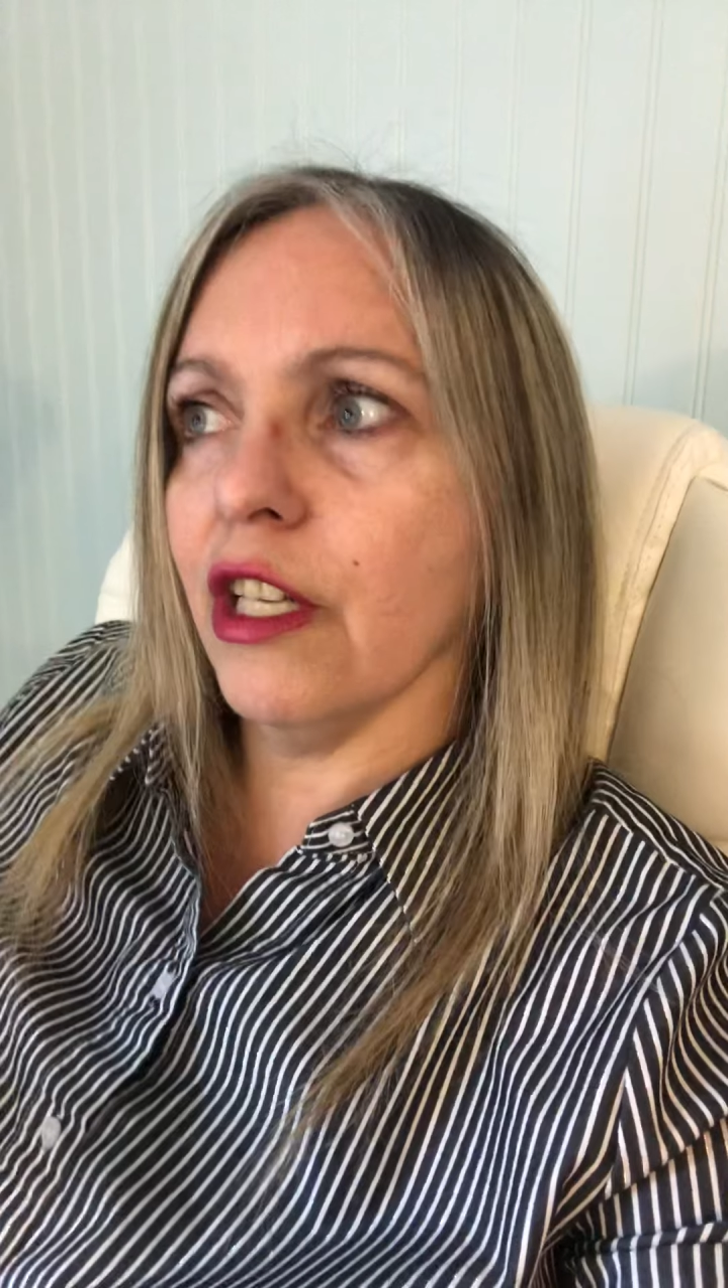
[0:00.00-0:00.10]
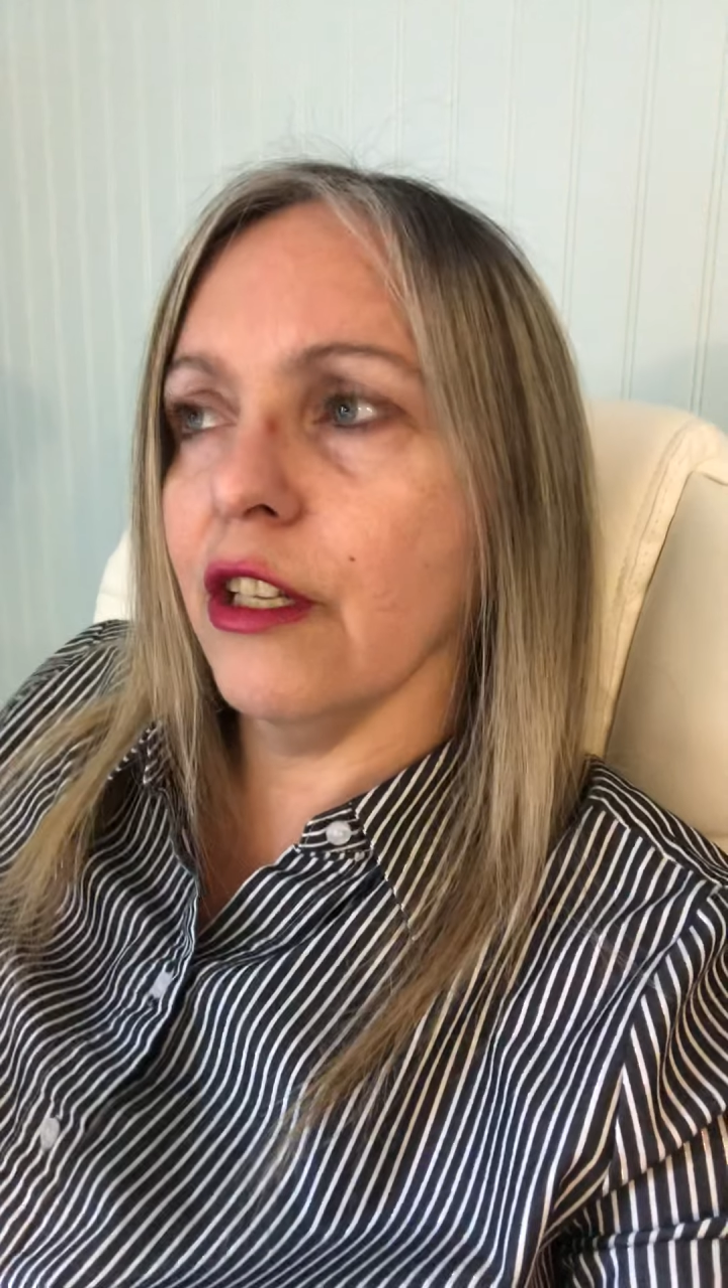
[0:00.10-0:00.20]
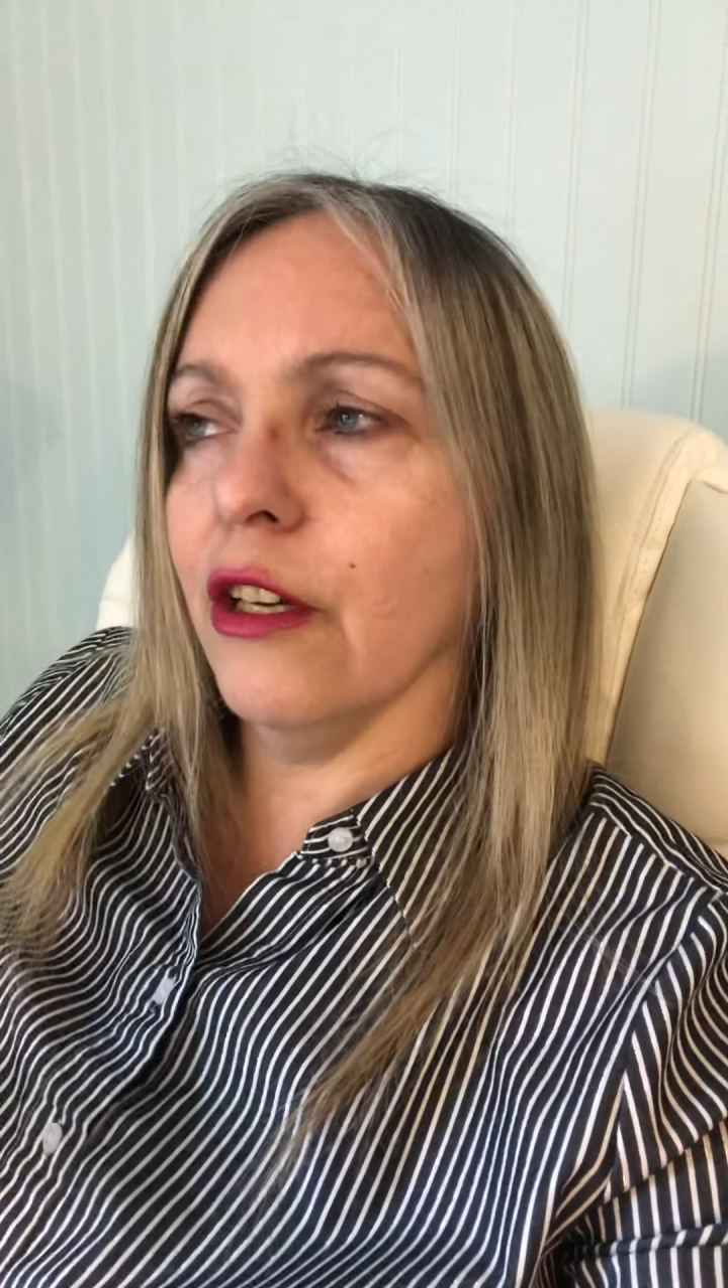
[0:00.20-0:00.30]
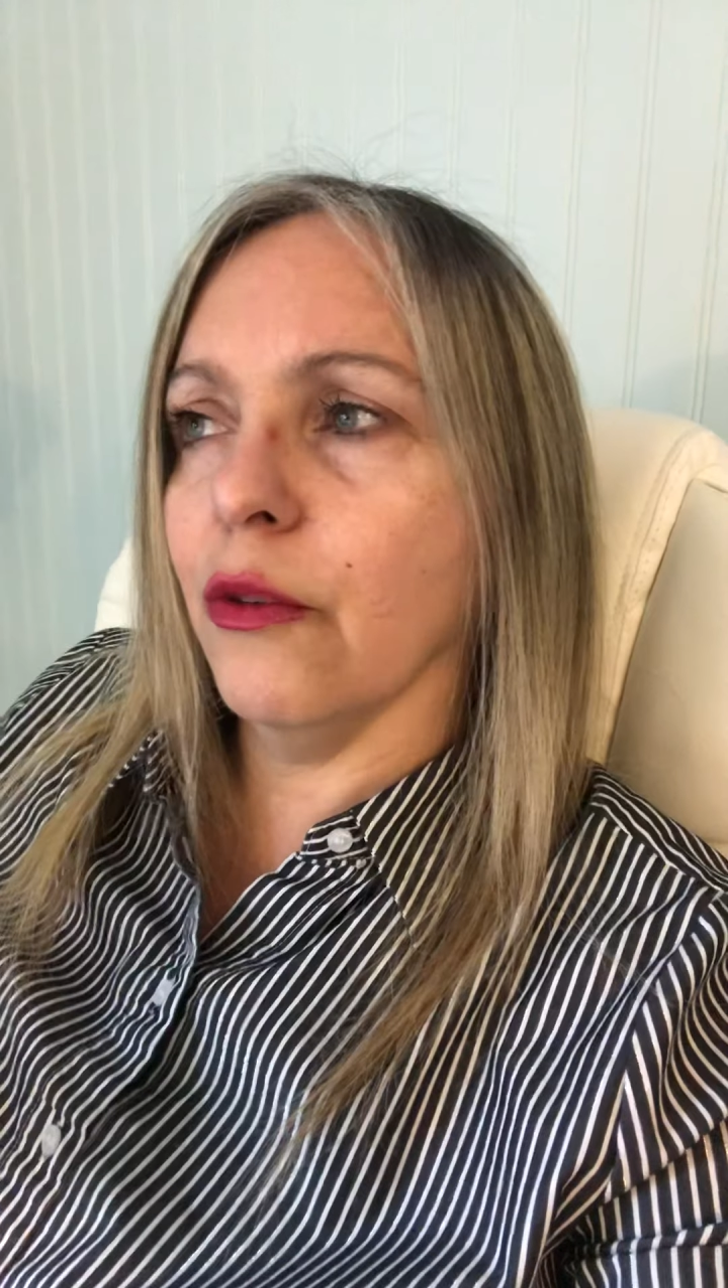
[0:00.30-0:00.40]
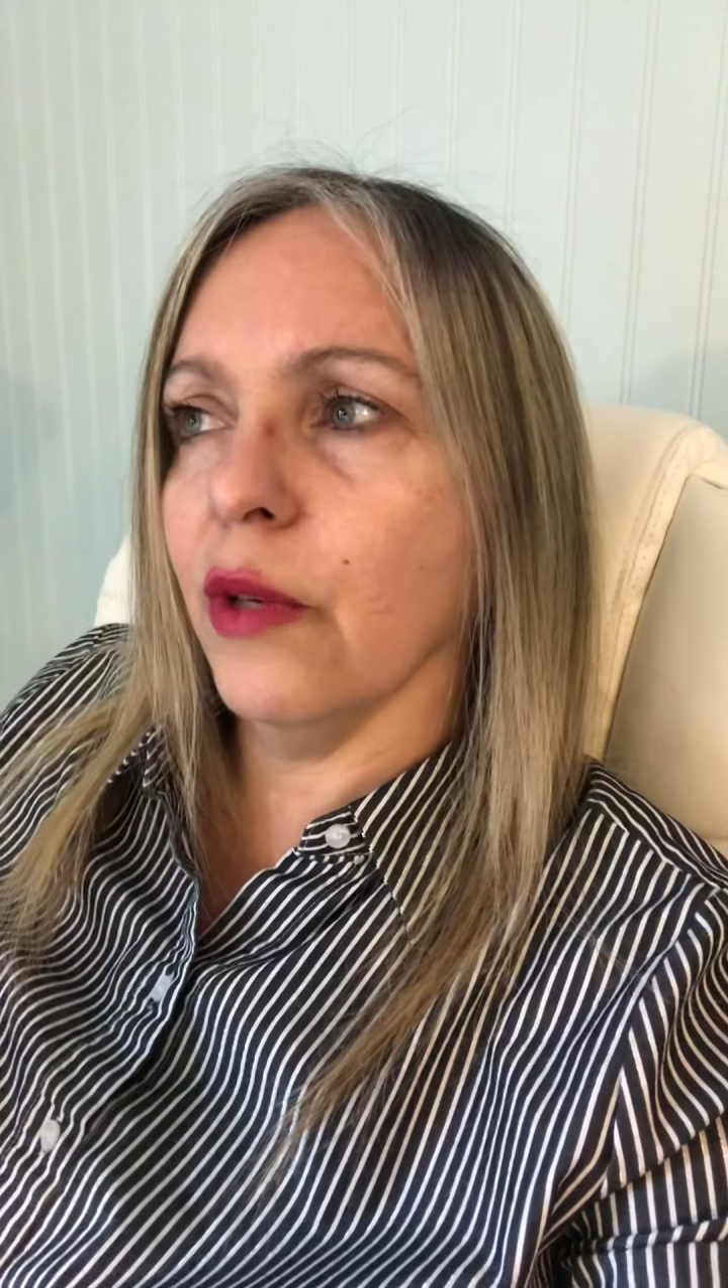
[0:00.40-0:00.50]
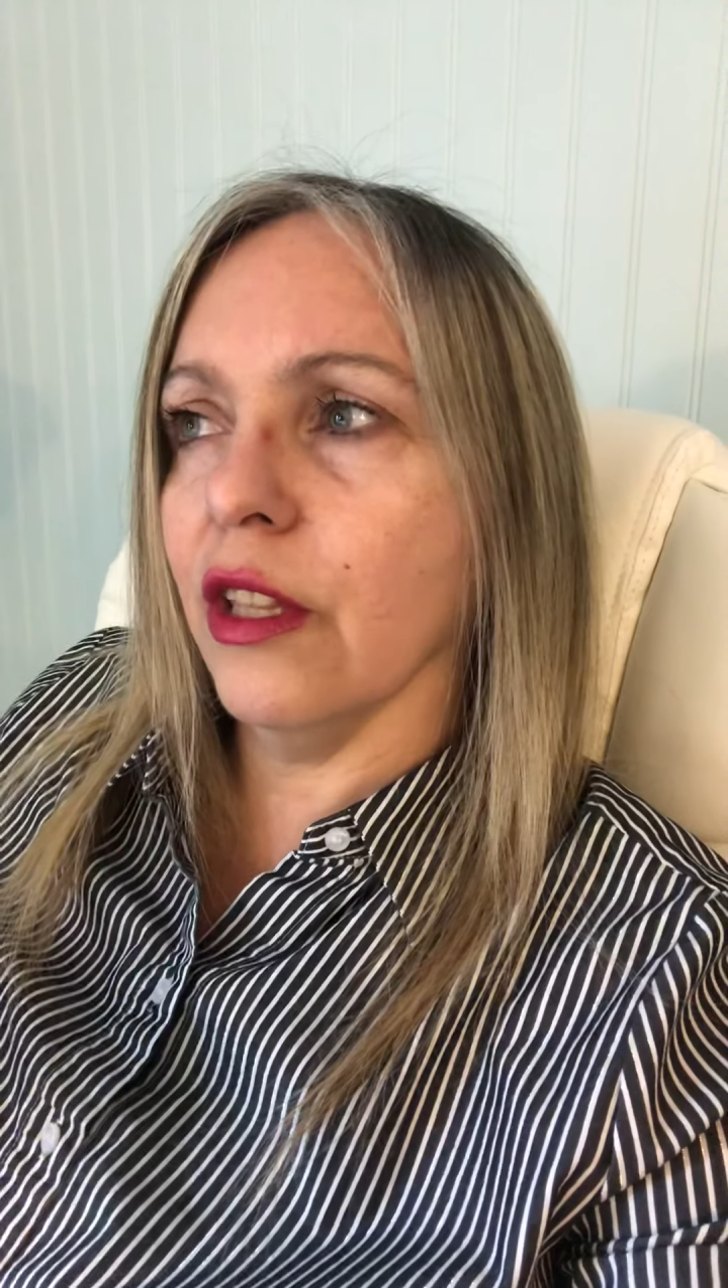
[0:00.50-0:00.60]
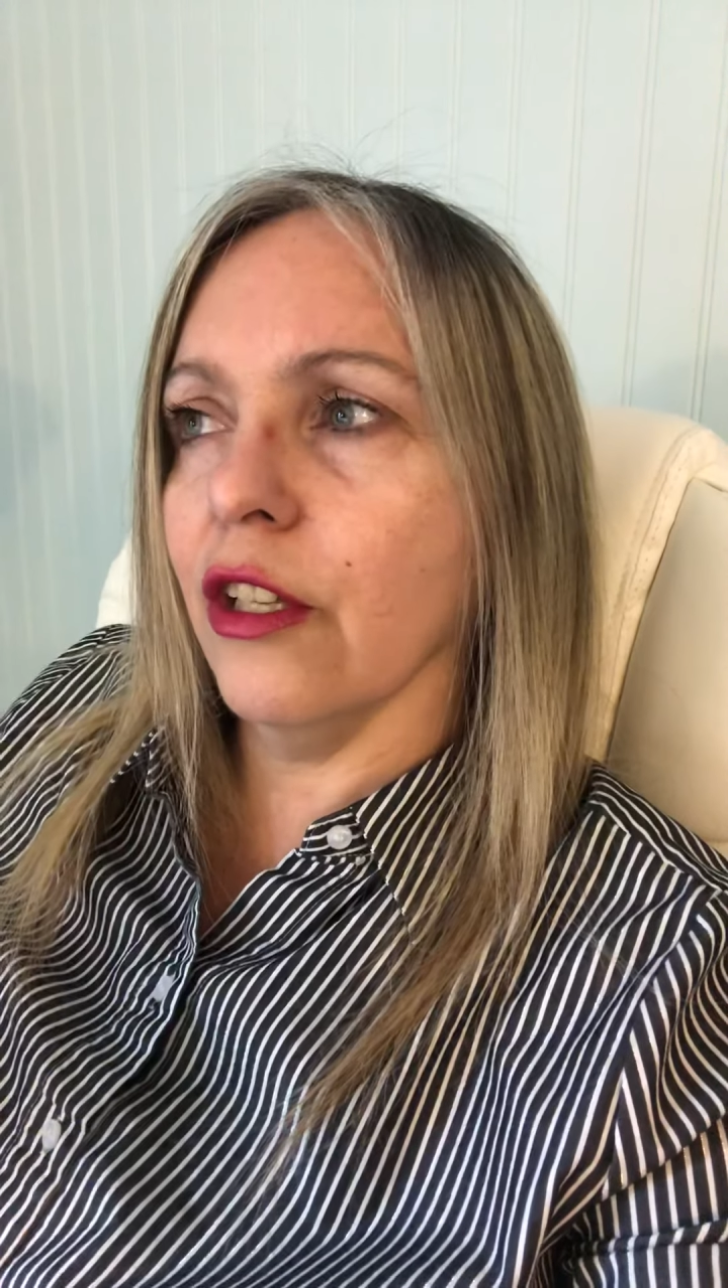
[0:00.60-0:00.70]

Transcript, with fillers: You know, we